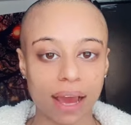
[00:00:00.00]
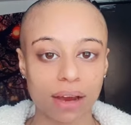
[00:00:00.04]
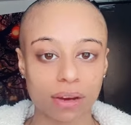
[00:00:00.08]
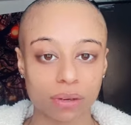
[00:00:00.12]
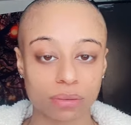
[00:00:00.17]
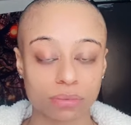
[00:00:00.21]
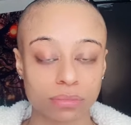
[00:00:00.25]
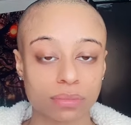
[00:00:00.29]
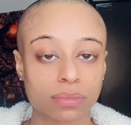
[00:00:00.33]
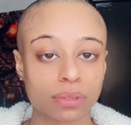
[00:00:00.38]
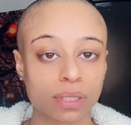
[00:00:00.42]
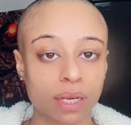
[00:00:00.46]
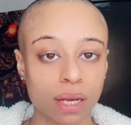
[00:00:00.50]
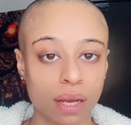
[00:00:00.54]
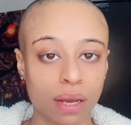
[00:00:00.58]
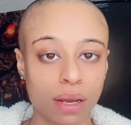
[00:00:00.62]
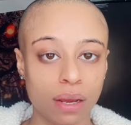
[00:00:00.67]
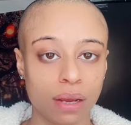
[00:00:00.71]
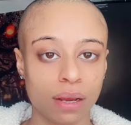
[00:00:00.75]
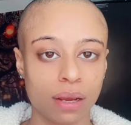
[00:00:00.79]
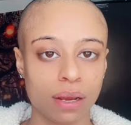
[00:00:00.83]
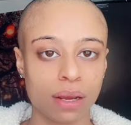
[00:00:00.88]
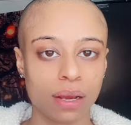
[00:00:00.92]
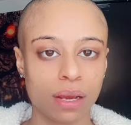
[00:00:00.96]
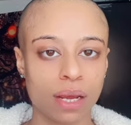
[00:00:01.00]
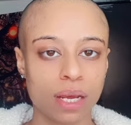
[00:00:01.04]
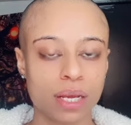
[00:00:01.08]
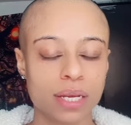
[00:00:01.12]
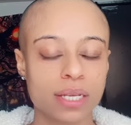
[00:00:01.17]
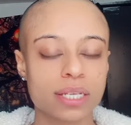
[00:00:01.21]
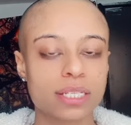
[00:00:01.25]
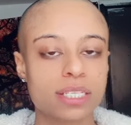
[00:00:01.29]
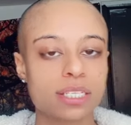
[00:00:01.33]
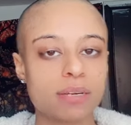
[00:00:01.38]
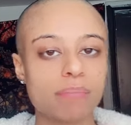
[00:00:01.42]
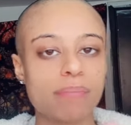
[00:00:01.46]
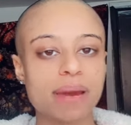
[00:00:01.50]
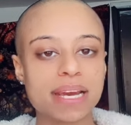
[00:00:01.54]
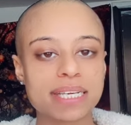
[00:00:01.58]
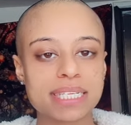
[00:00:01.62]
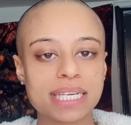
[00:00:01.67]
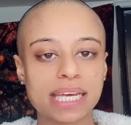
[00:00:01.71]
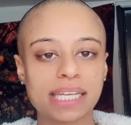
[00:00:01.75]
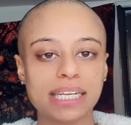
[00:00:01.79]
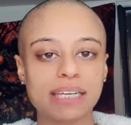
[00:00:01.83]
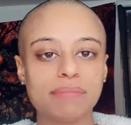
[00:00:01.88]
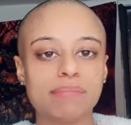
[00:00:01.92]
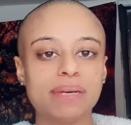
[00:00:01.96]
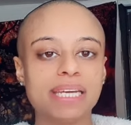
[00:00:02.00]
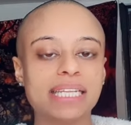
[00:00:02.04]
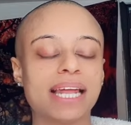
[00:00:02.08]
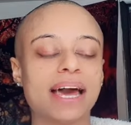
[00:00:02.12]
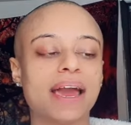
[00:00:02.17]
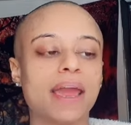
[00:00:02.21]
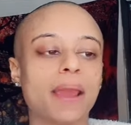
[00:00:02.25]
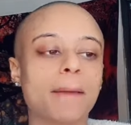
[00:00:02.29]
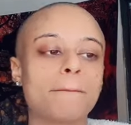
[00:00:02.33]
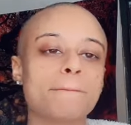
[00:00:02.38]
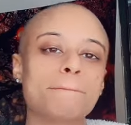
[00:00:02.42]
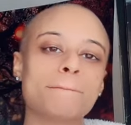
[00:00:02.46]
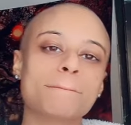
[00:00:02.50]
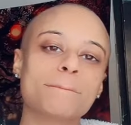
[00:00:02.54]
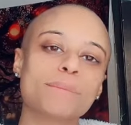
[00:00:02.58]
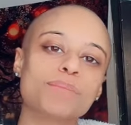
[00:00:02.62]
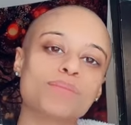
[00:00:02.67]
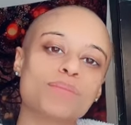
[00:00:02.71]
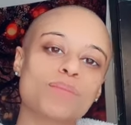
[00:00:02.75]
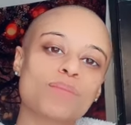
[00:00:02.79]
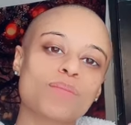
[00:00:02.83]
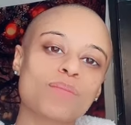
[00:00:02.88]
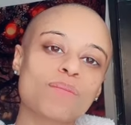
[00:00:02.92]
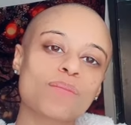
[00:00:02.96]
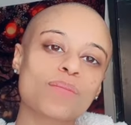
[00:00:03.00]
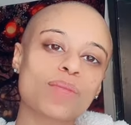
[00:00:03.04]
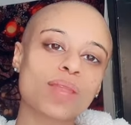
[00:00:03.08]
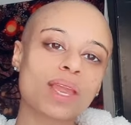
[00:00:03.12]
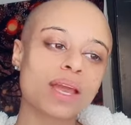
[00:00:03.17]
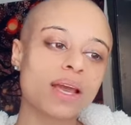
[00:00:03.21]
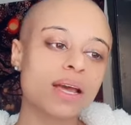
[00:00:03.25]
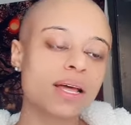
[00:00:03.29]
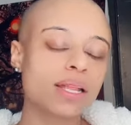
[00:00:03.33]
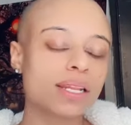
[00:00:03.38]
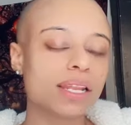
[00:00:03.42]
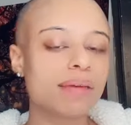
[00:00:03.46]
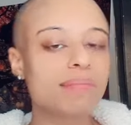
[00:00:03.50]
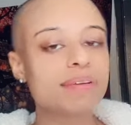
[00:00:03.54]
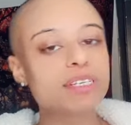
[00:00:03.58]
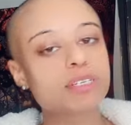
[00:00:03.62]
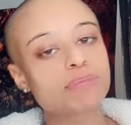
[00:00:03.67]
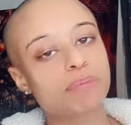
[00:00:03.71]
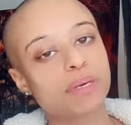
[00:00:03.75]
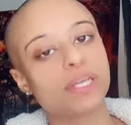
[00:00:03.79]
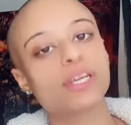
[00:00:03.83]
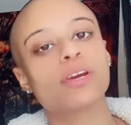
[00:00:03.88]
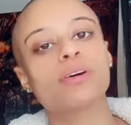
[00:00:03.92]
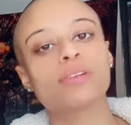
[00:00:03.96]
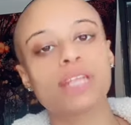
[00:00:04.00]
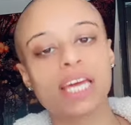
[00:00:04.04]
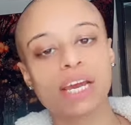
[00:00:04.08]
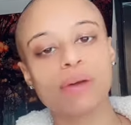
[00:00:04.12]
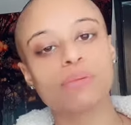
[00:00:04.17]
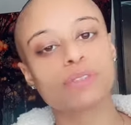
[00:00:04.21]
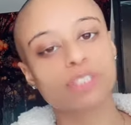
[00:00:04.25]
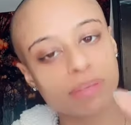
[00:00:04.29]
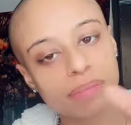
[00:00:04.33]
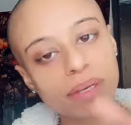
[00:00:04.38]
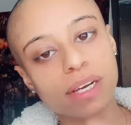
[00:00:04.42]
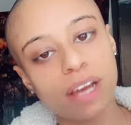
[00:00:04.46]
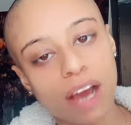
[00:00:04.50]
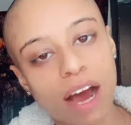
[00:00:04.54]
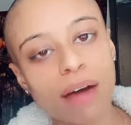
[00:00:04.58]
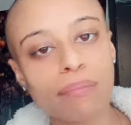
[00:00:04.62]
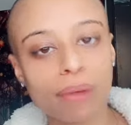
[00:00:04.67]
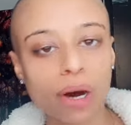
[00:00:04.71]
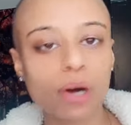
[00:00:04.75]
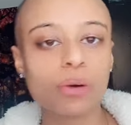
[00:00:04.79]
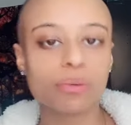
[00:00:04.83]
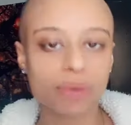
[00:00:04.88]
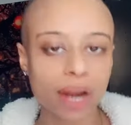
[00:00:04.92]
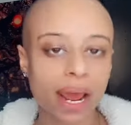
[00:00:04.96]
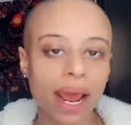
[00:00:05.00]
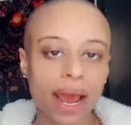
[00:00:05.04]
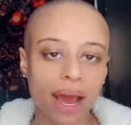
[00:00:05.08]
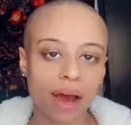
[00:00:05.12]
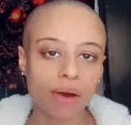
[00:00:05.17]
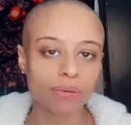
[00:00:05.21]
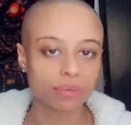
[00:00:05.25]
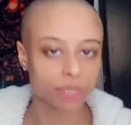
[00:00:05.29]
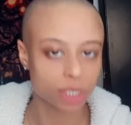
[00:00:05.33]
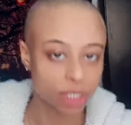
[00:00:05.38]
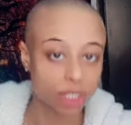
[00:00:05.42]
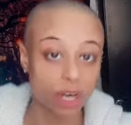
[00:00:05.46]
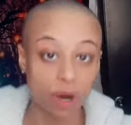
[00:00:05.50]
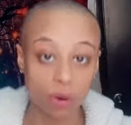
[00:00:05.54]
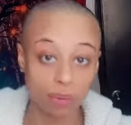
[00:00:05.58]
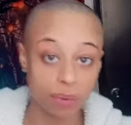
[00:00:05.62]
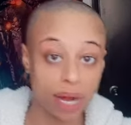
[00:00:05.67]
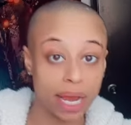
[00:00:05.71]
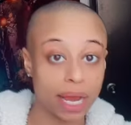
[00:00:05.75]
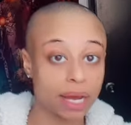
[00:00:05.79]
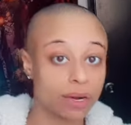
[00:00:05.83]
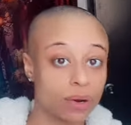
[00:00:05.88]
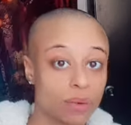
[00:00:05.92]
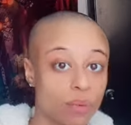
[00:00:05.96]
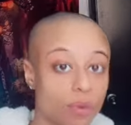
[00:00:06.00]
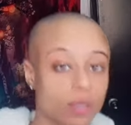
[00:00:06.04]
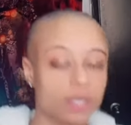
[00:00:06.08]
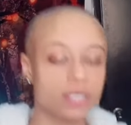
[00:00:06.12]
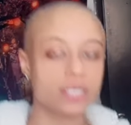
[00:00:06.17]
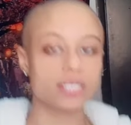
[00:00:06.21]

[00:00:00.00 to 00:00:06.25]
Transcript: down to basically be like, let me speak your language. Let me come on down to your neck of the